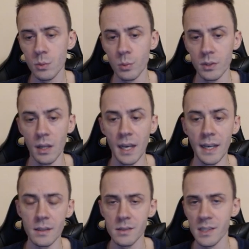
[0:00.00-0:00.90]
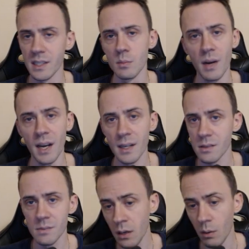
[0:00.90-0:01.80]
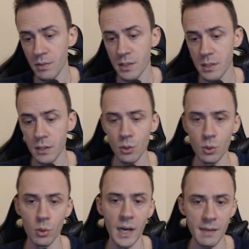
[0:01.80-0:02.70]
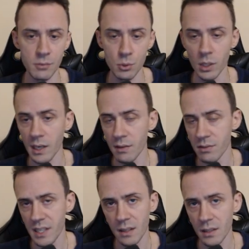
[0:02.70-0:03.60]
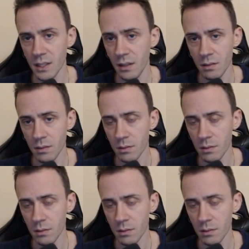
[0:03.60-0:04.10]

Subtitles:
with like $6. Obviously you don't have to carve daily.